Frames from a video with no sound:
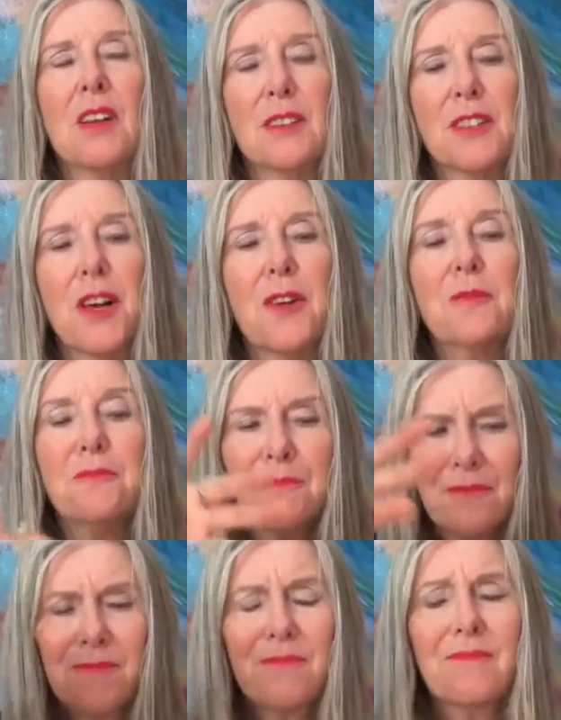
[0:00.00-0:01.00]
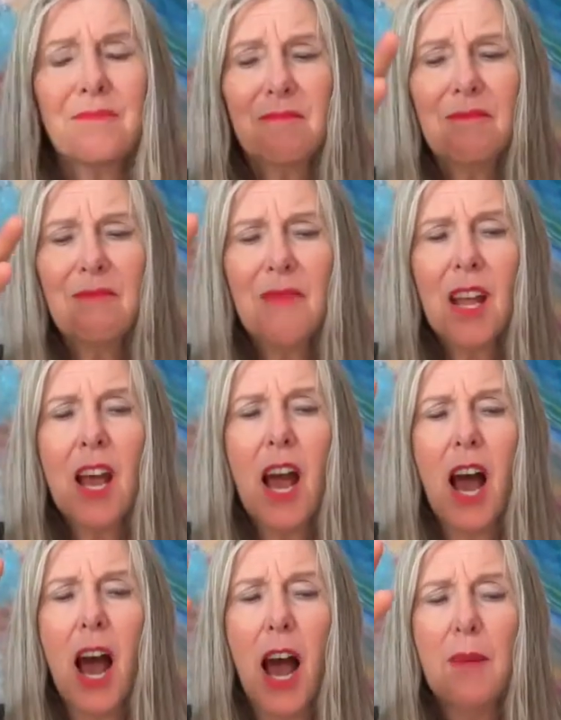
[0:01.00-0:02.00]
So
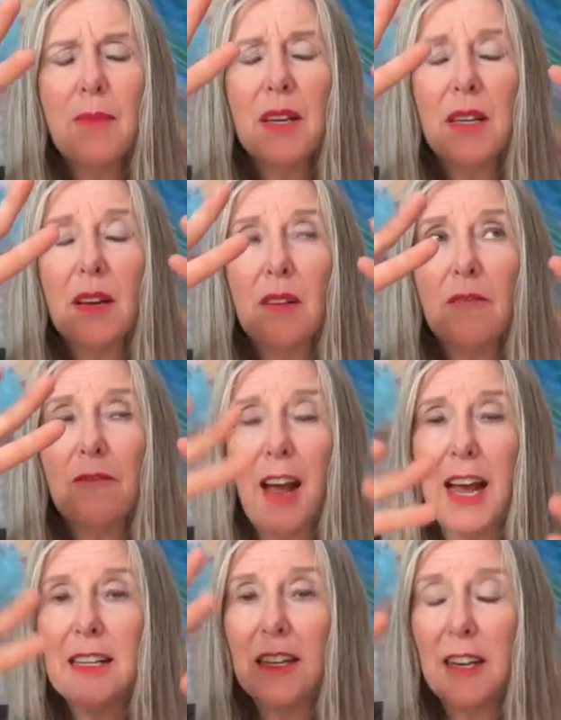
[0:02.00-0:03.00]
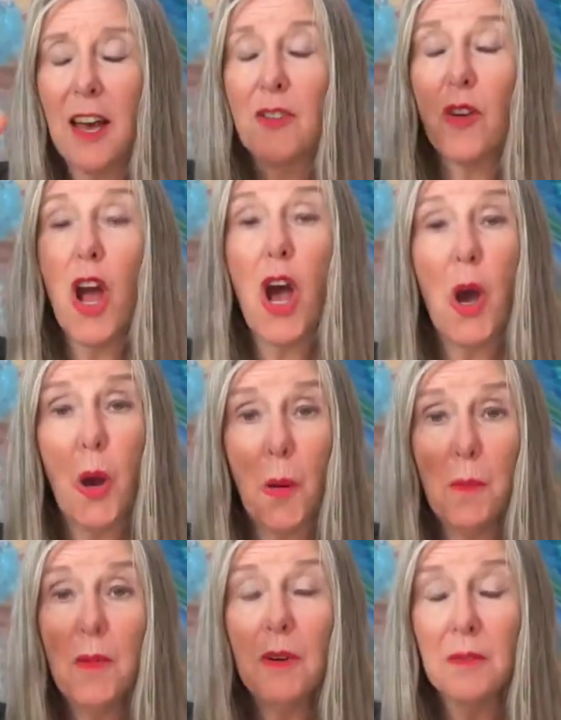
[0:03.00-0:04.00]
I'm going to find another
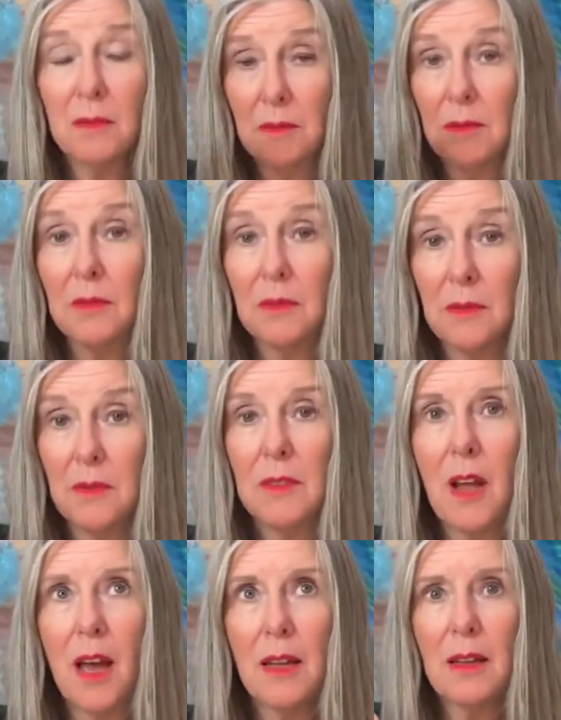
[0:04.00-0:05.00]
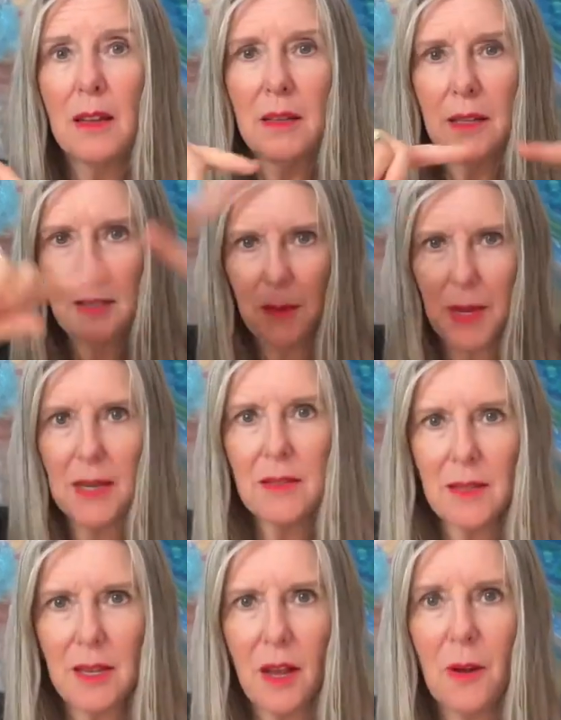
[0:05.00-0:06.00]
home, not somebody
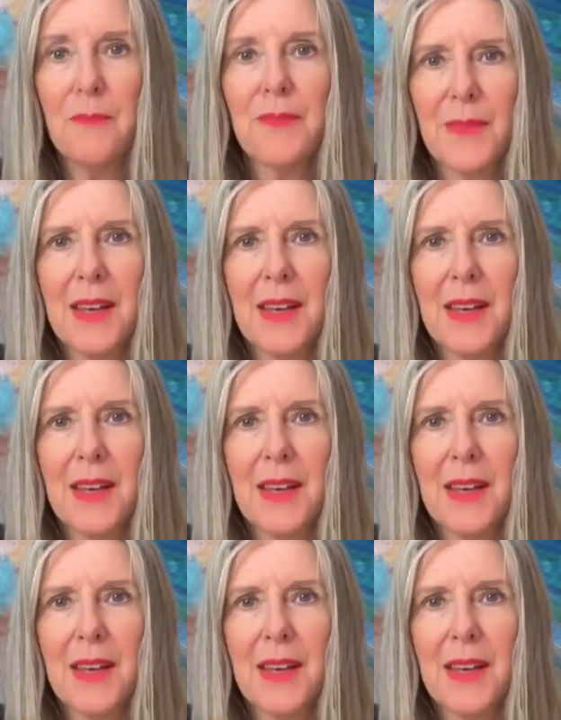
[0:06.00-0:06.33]
else's home.